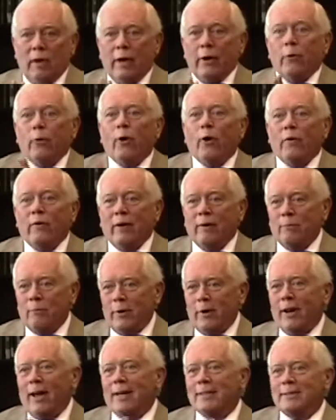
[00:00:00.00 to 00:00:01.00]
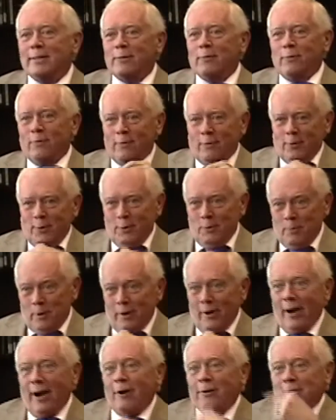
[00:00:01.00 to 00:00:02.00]
Later on they realized that it was you
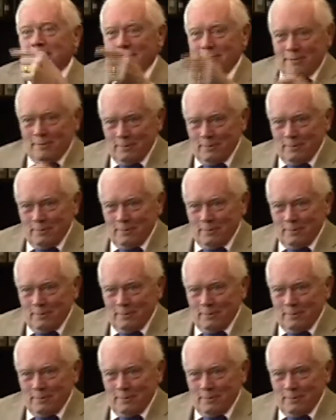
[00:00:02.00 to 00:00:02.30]
burn ours,